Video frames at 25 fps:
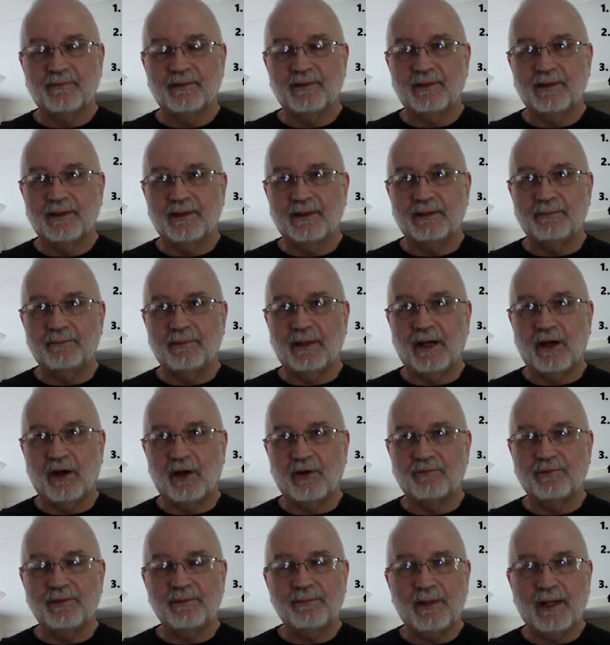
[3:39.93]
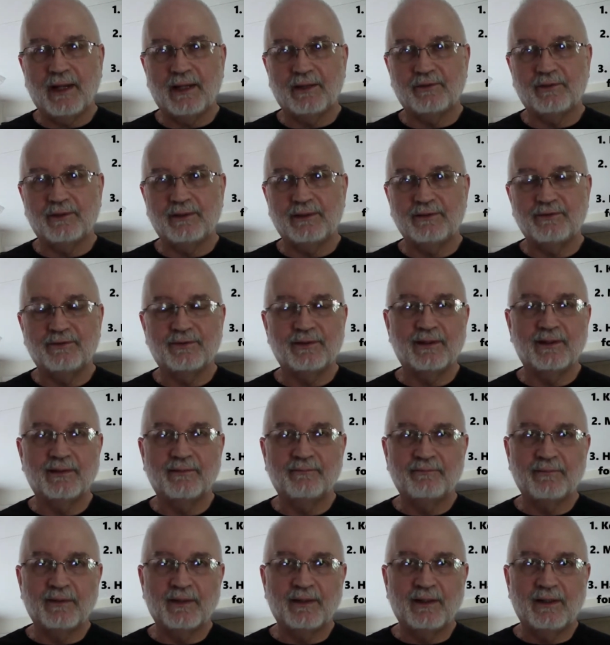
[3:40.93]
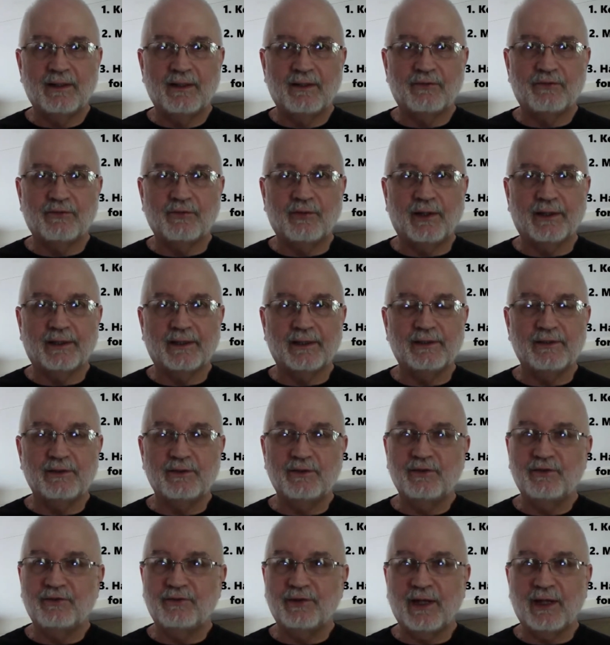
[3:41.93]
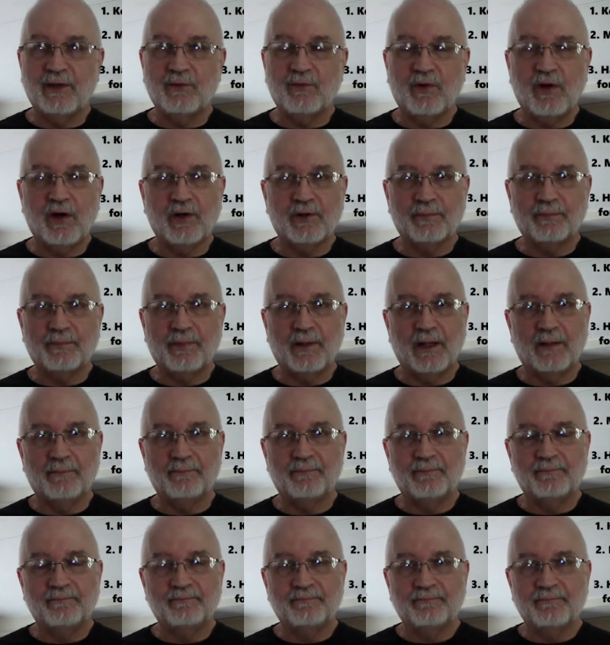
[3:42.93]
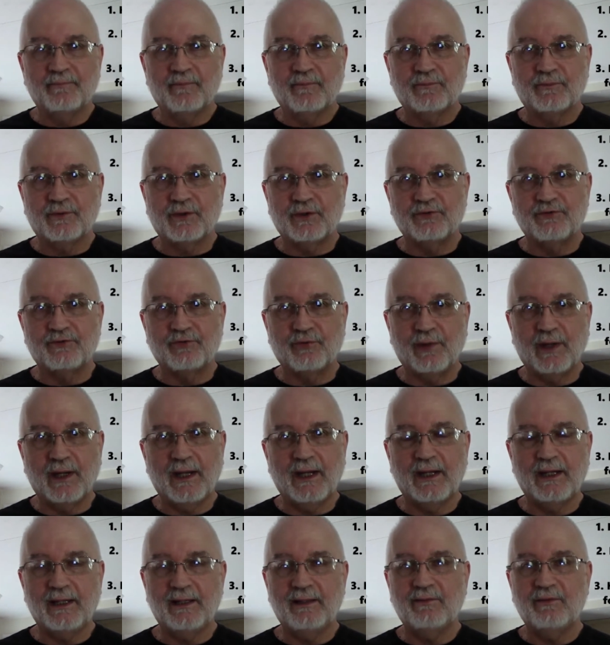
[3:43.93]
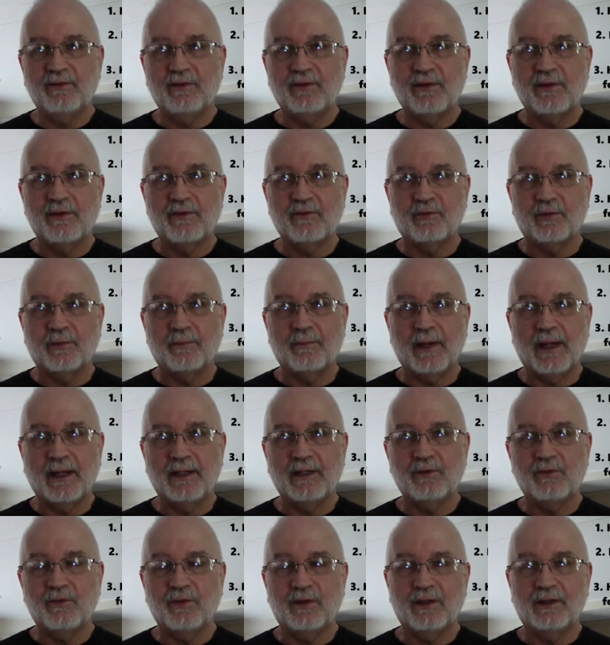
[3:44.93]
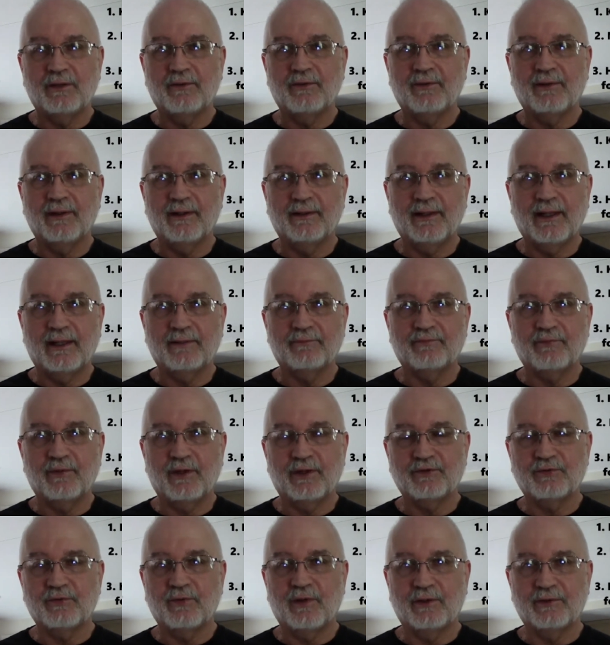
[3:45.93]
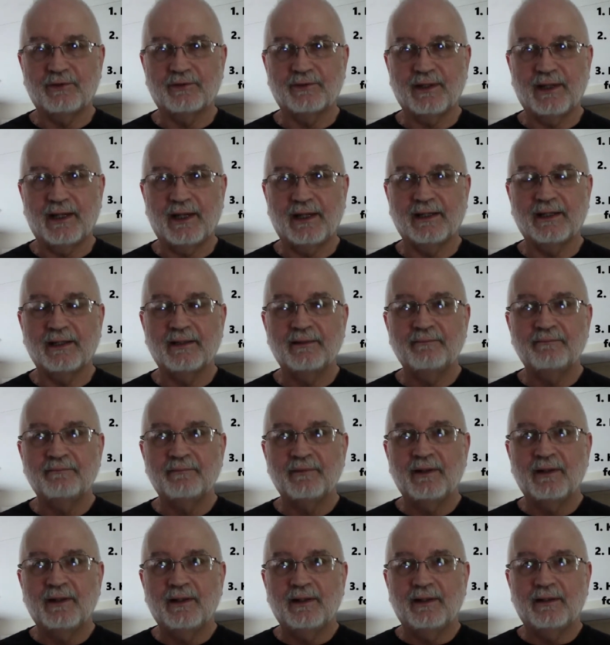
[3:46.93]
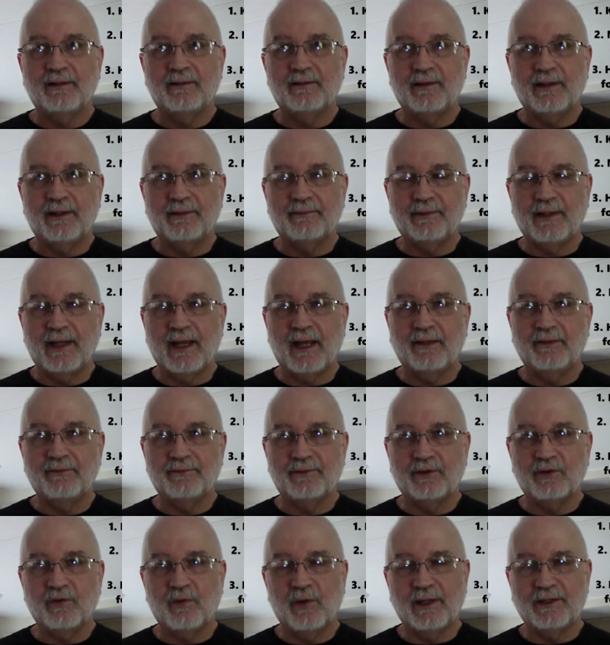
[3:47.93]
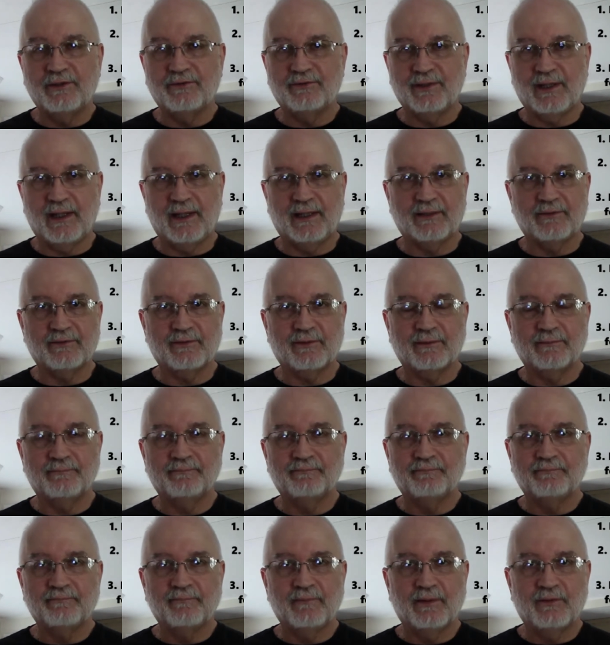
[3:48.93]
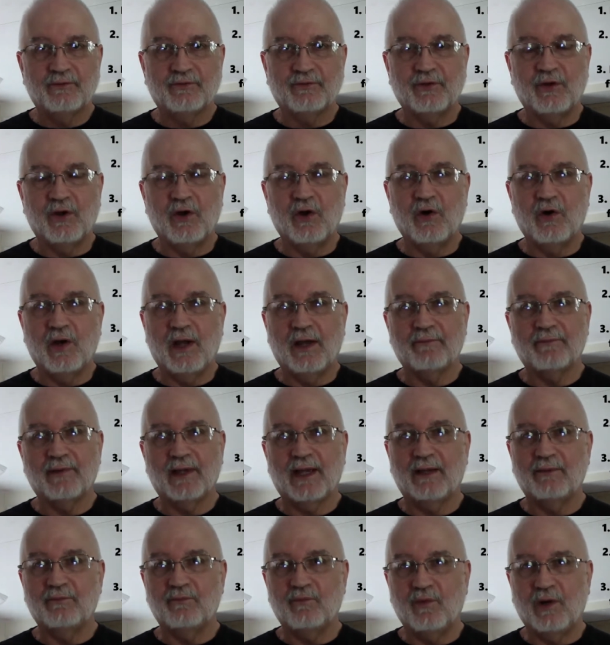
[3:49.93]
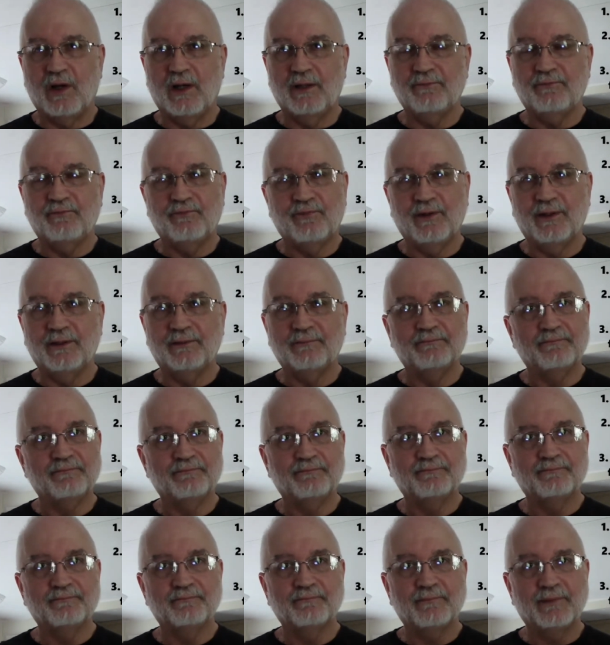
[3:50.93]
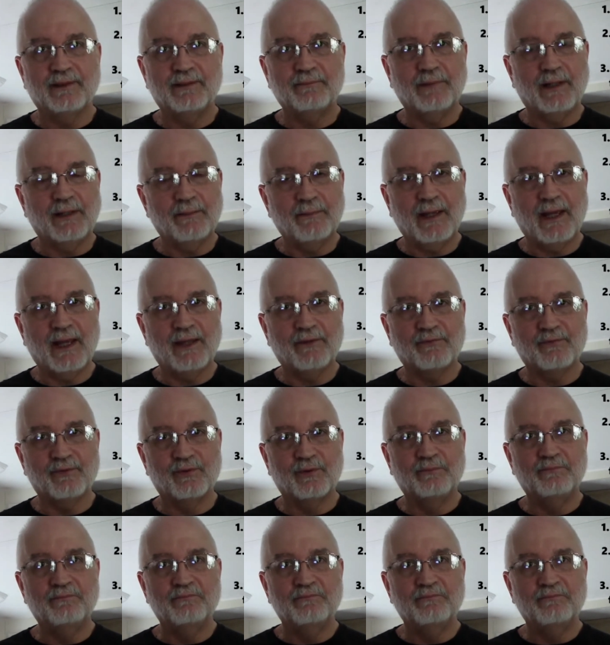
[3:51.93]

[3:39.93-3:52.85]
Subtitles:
in my RV batteries so I can use that water pump to drain the remaining water in that fresh water tank down into the waste tanks. So I've got 1 foot in my bathroom